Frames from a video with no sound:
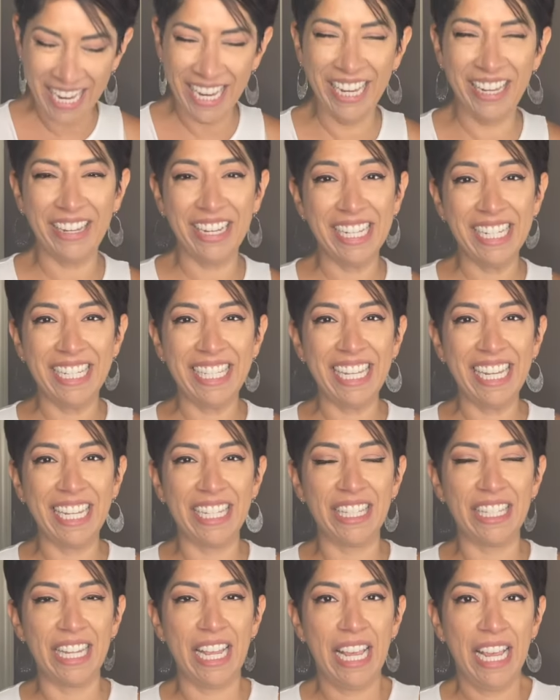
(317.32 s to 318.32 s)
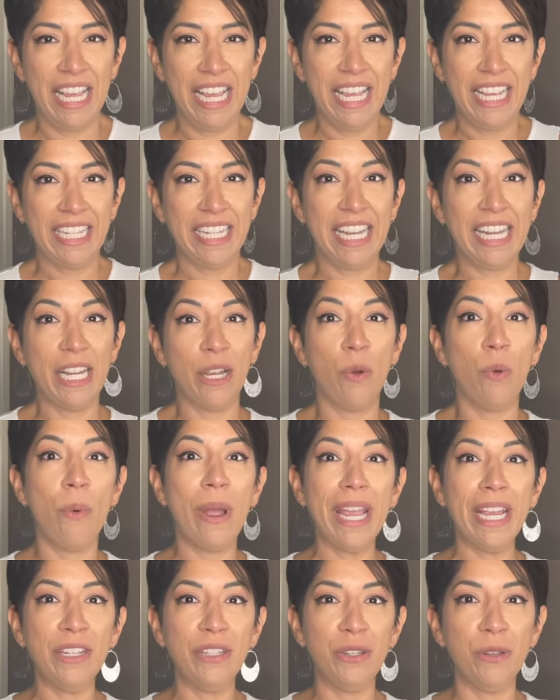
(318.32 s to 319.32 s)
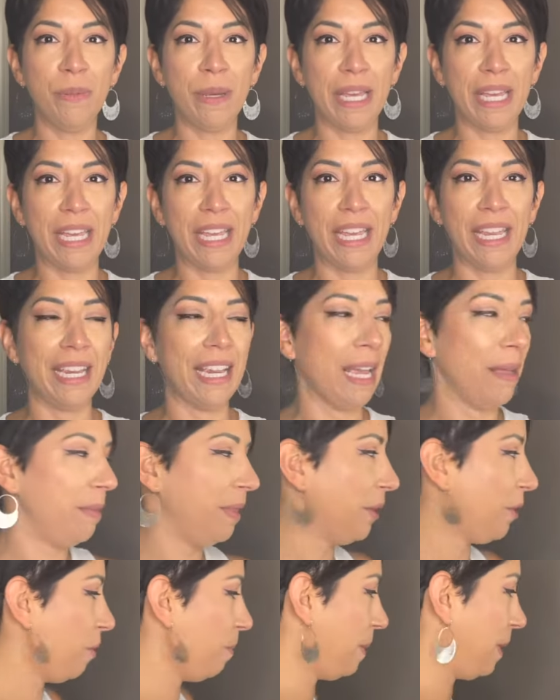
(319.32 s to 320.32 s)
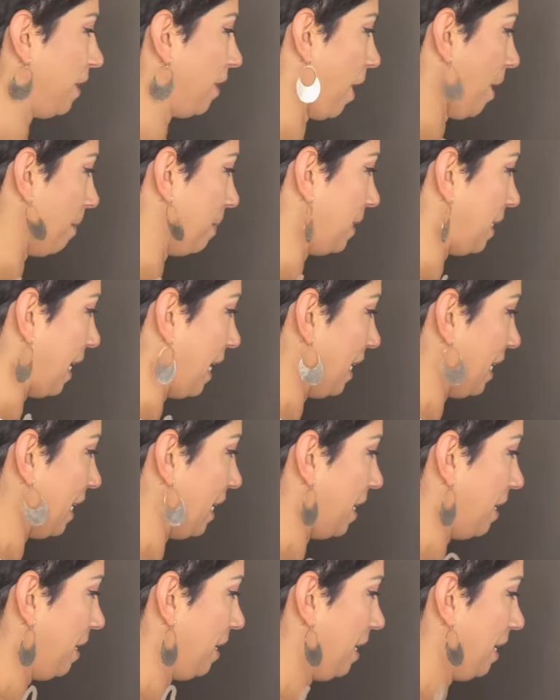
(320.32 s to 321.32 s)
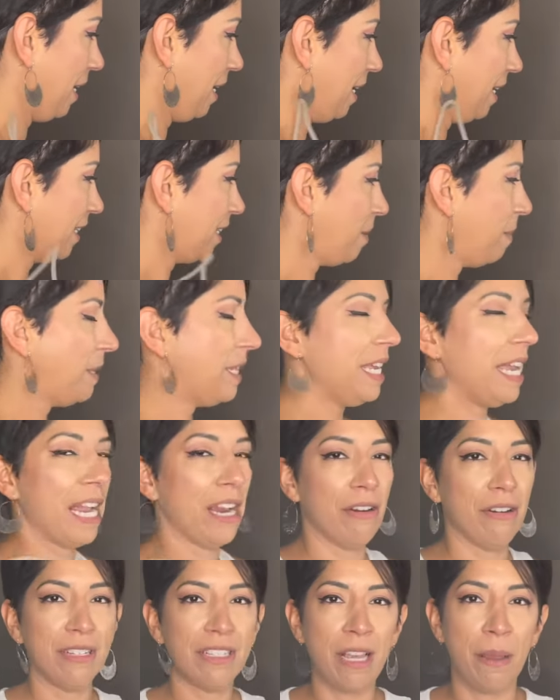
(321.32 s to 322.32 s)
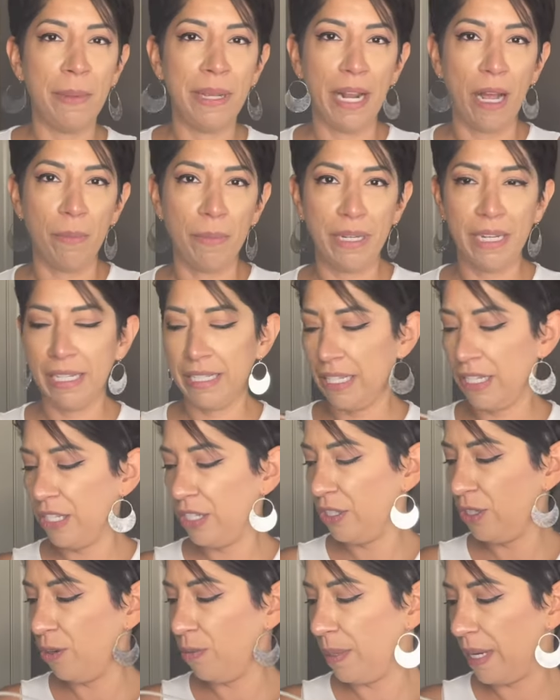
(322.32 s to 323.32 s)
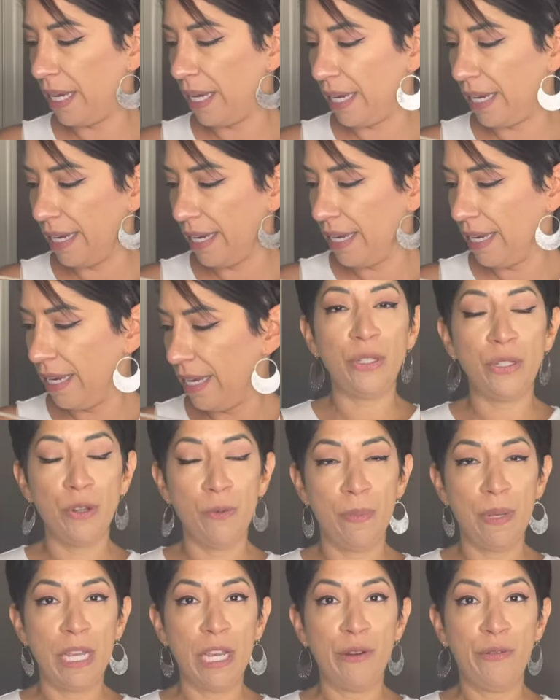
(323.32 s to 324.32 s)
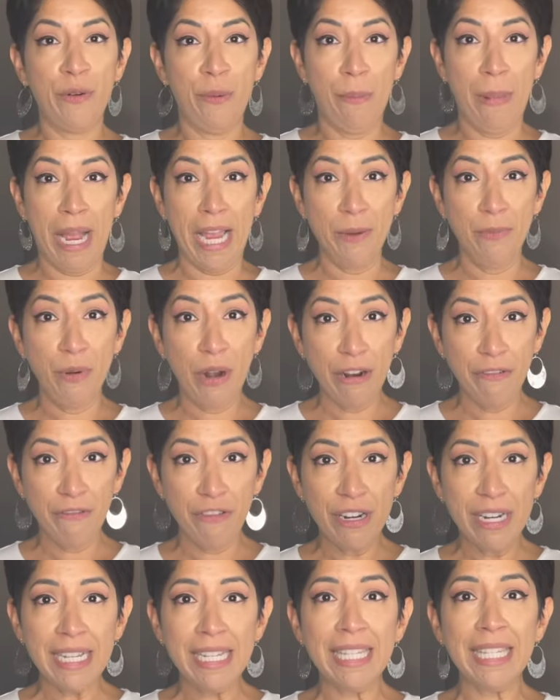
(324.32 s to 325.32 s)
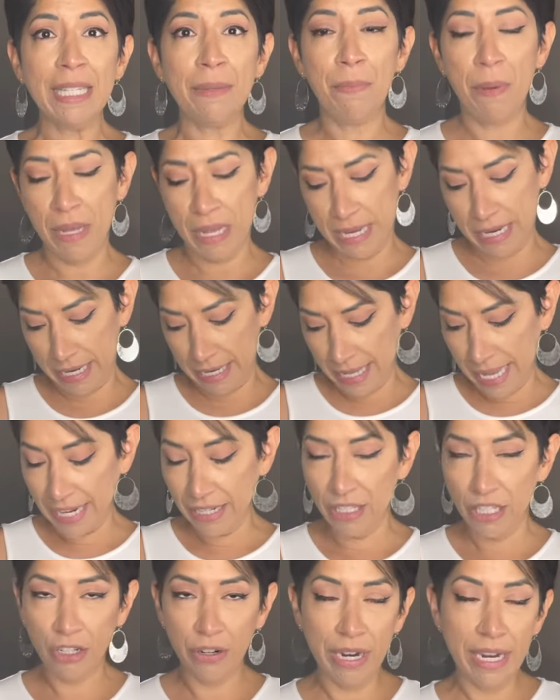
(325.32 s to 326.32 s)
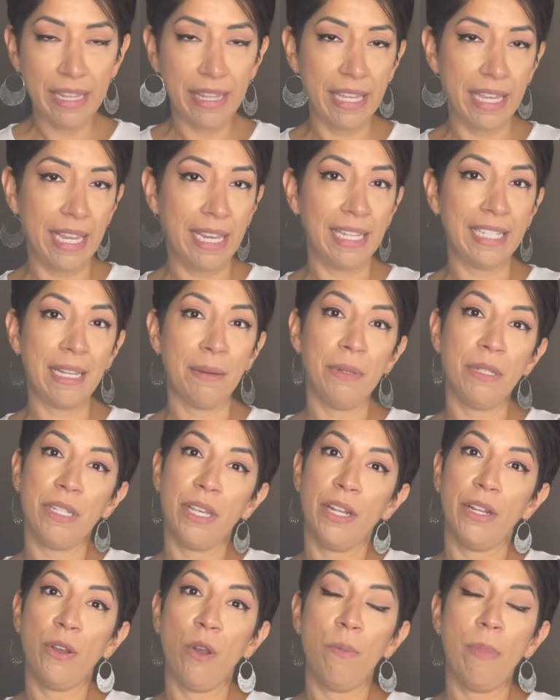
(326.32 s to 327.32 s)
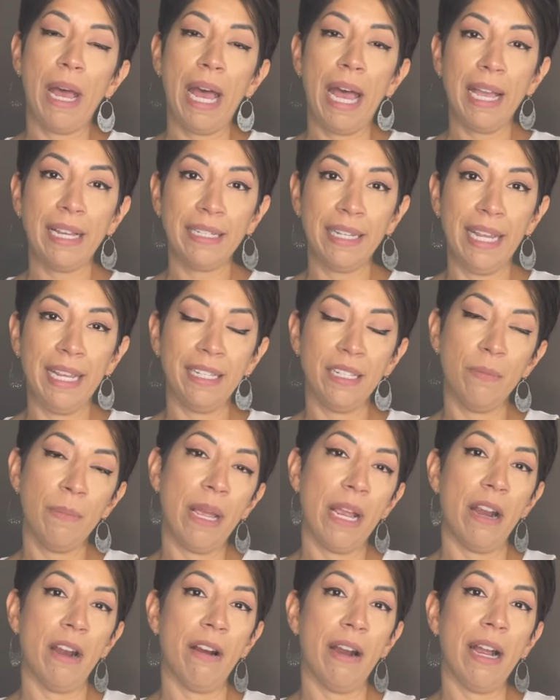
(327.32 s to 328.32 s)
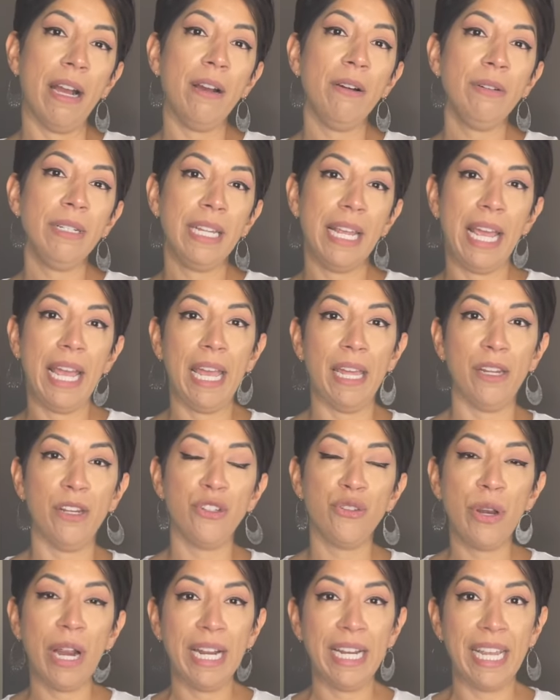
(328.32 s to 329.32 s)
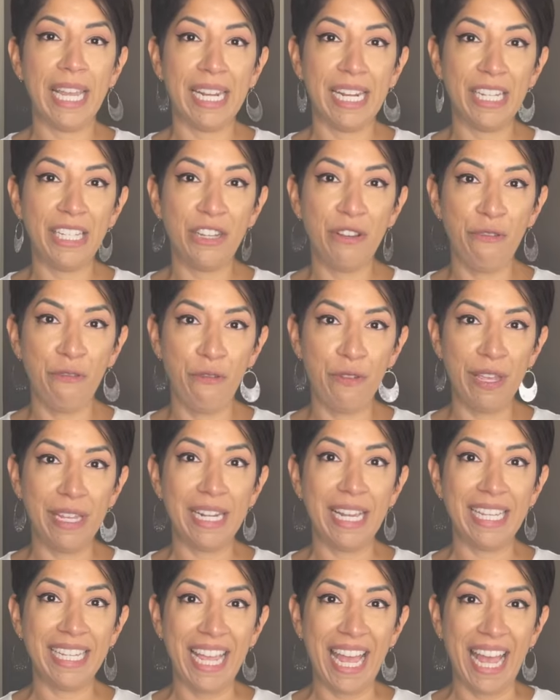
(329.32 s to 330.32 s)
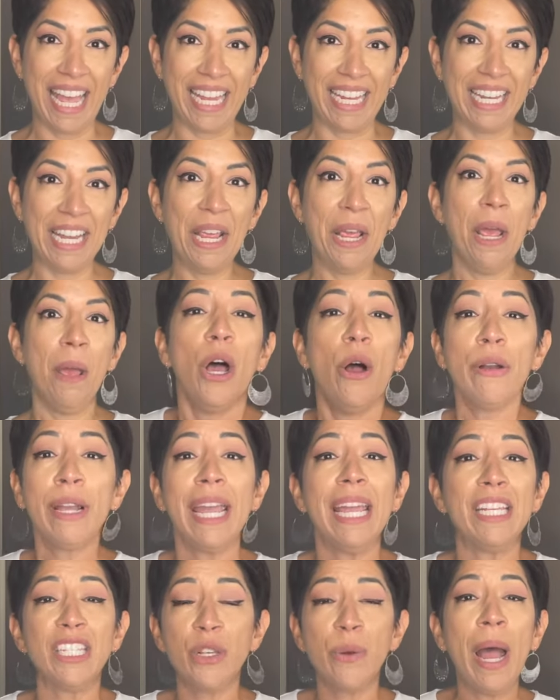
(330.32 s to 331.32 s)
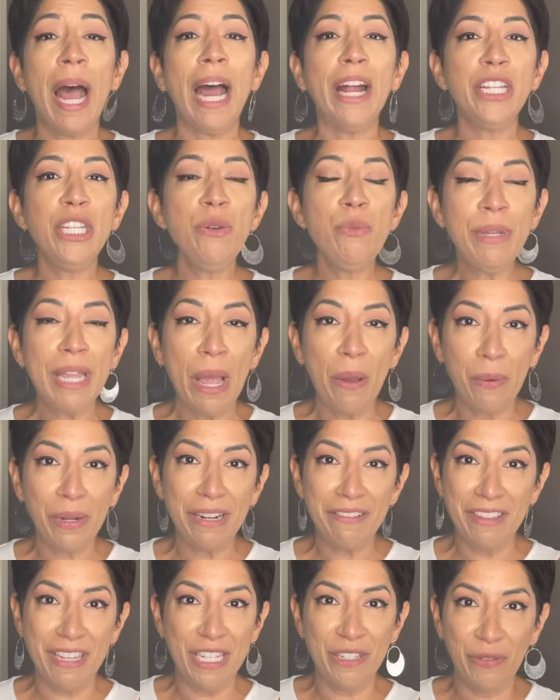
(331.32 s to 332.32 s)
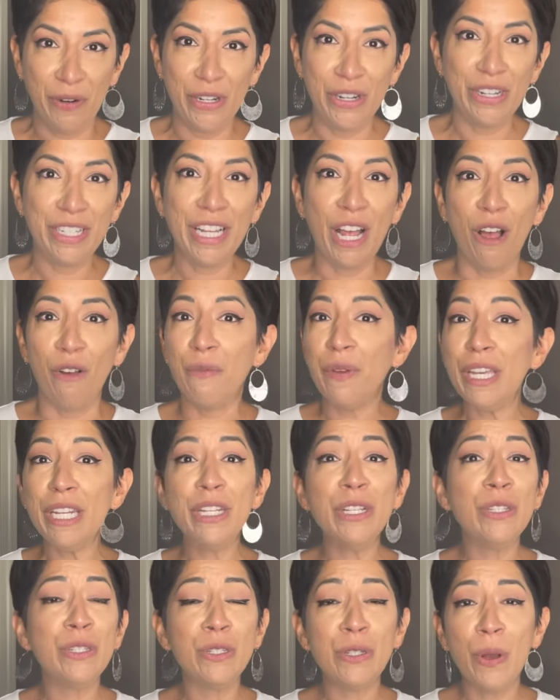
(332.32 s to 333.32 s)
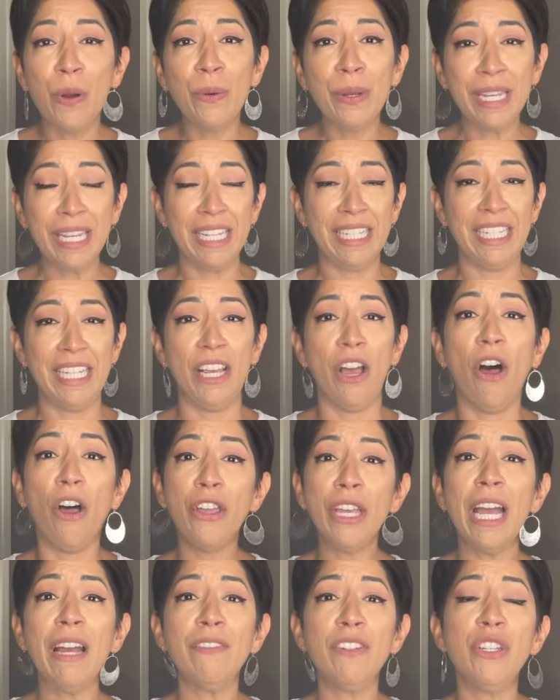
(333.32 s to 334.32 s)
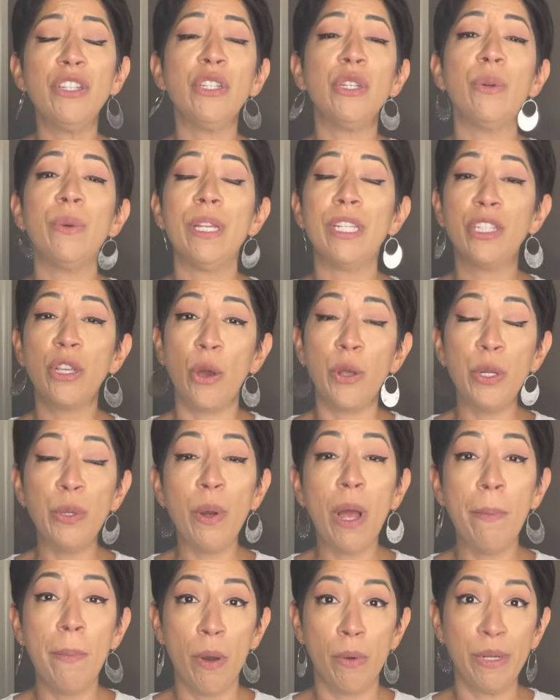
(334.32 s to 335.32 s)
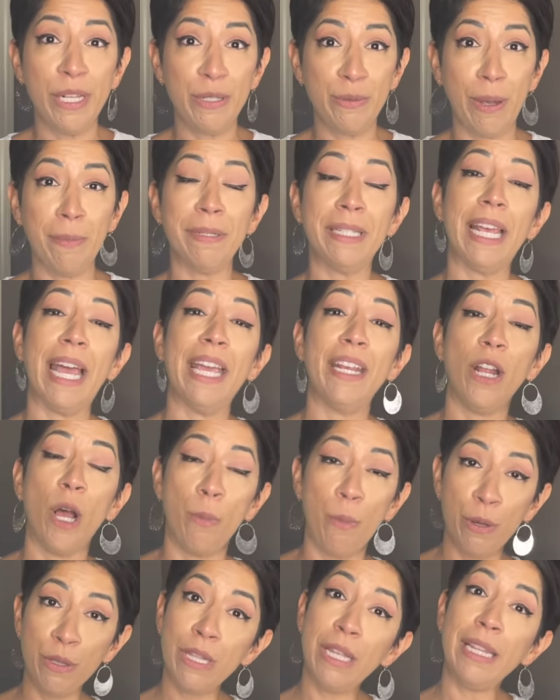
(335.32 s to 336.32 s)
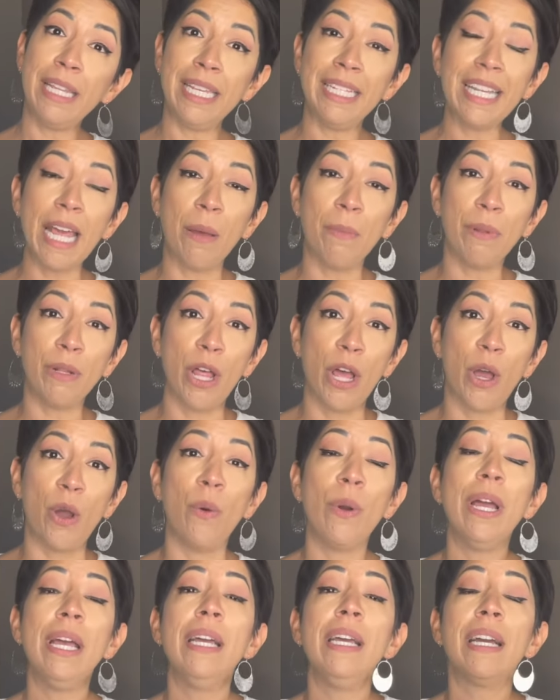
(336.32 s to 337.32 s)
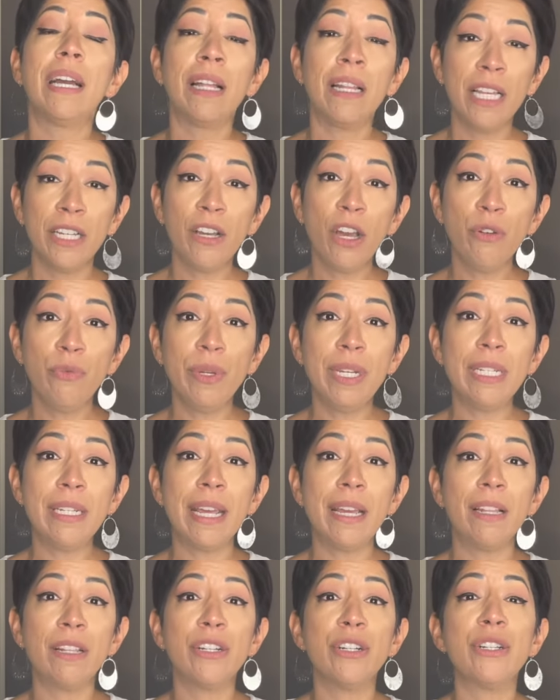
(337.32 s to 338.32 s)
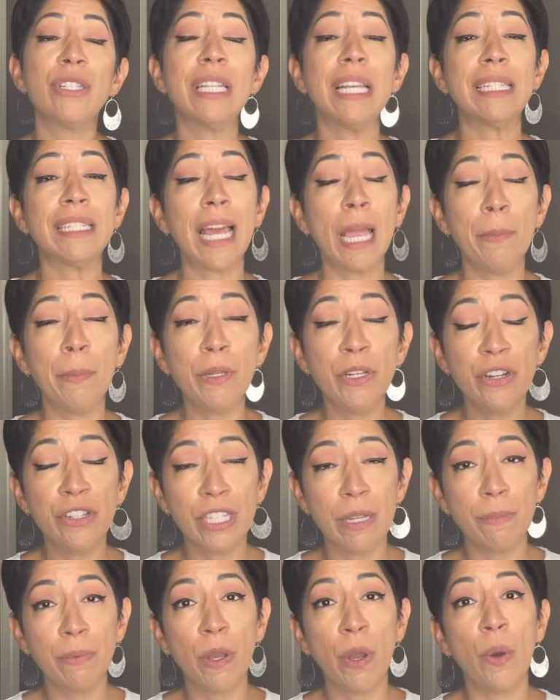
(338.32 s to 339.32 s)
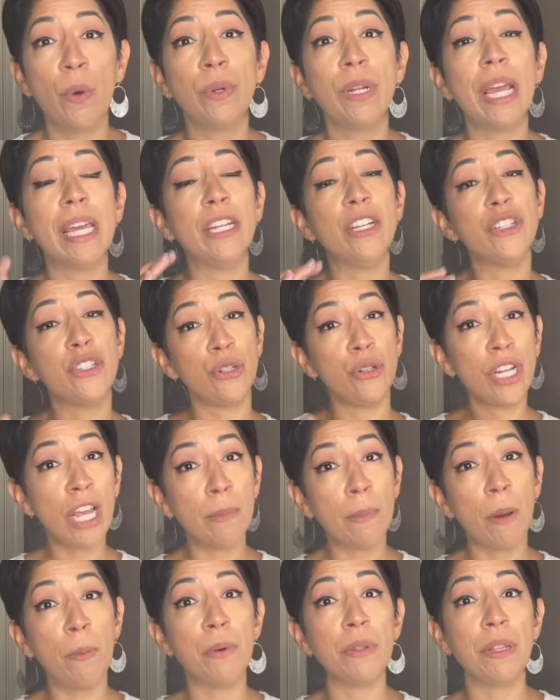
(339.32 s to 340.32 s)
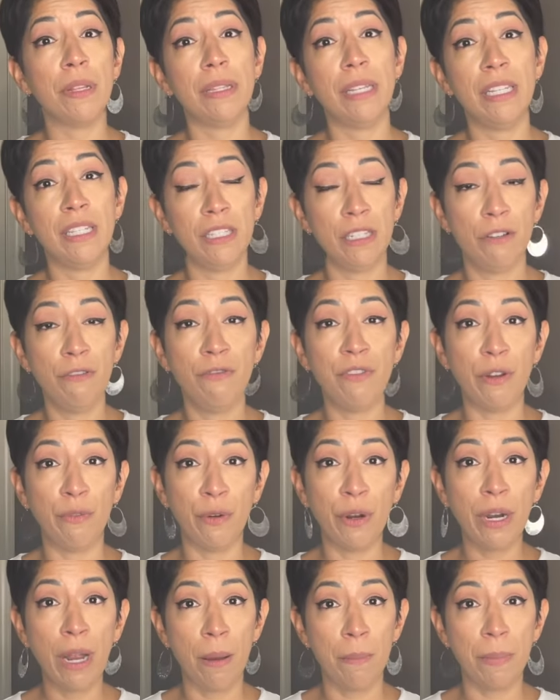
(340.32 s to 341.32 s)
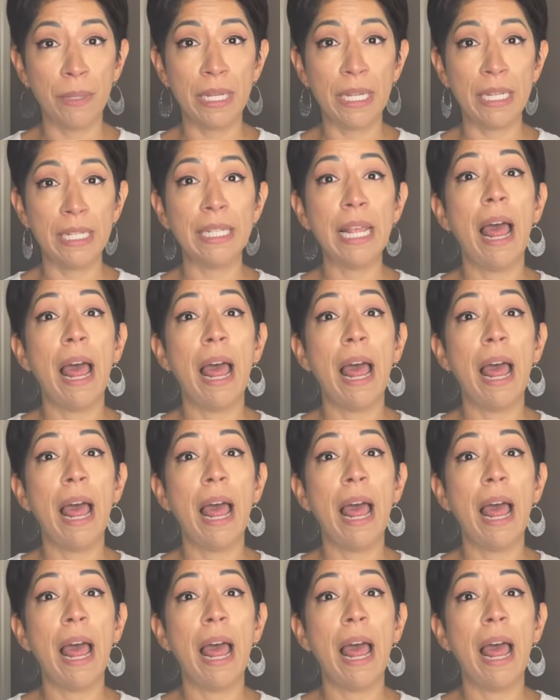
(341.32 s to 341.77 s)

you can see it's getting way too big, a little bit lopsided. Some of the air is coming out because it's too big too big for my preference, but that's the great thing is I'm just gonna go back, take some air out and try to get it to fit again. Okay, so how do you get one of these for yourself? It is so easy. All you have to do is go to Amoena's website. I'll put the link down below. Click on retailers, type in your zip code, and it should come up with a list of different companies